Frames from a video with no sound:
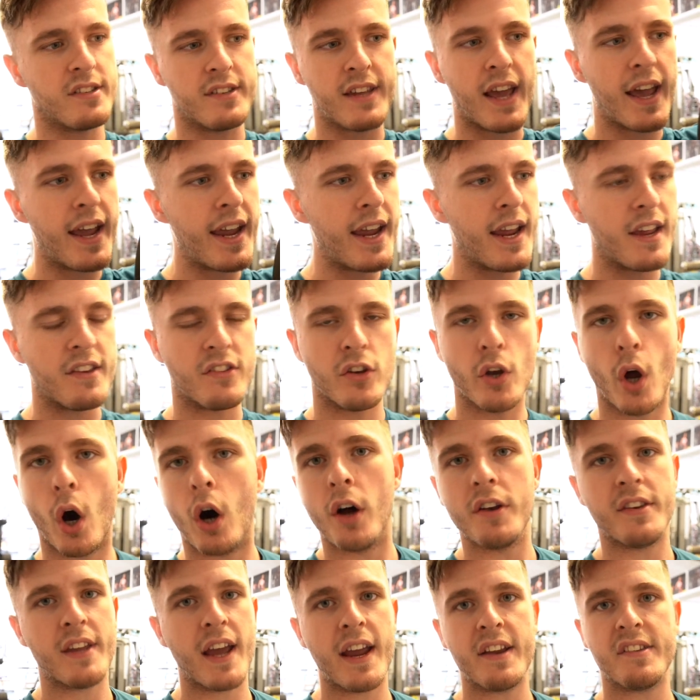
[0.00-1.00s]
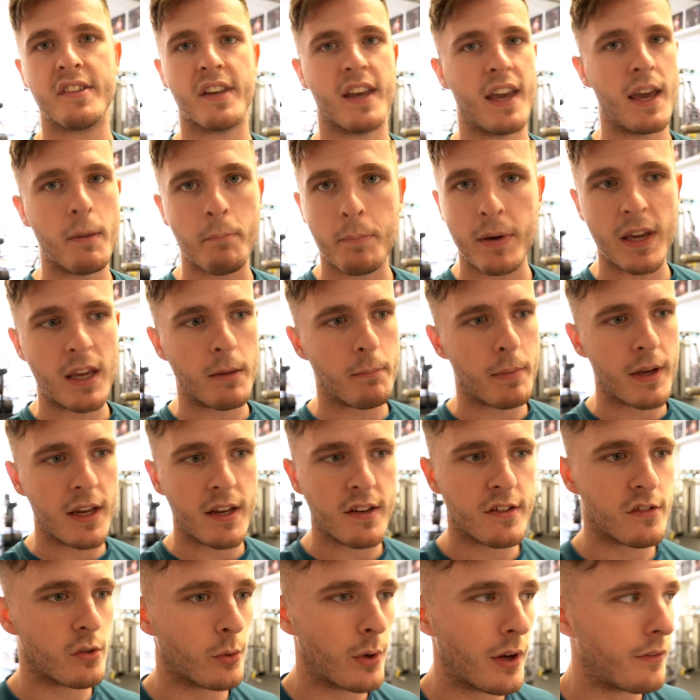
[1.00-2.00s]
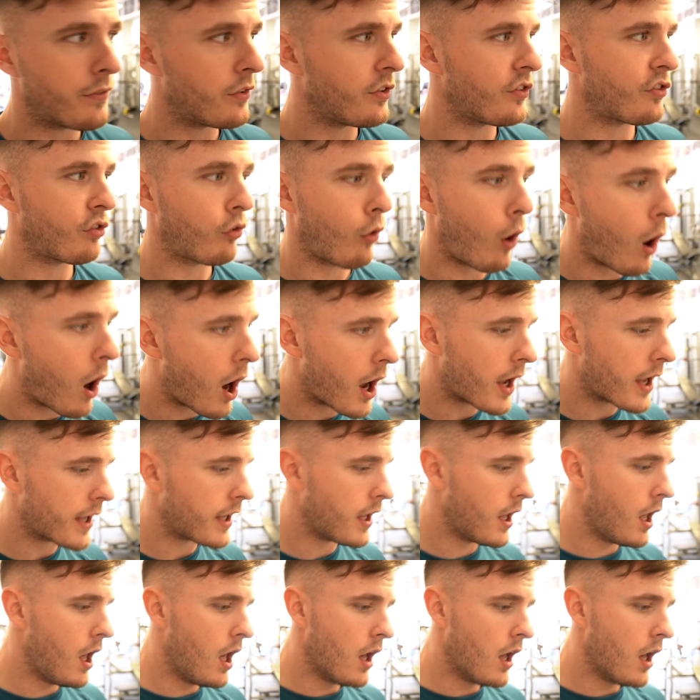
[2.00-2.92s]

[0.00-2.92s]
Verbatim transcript: Today is not a day to hit P Bs, to even try